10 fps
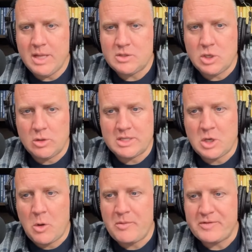So let's
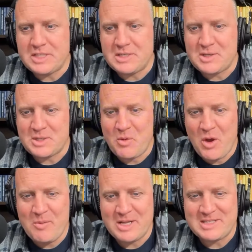hope if it's a
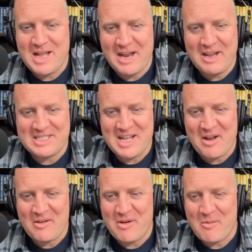disappointment, it's not
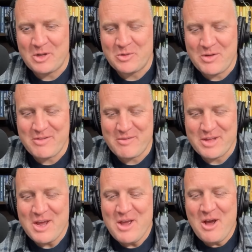on February
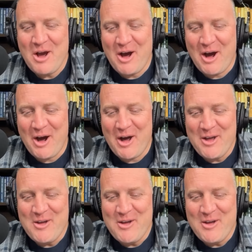25th.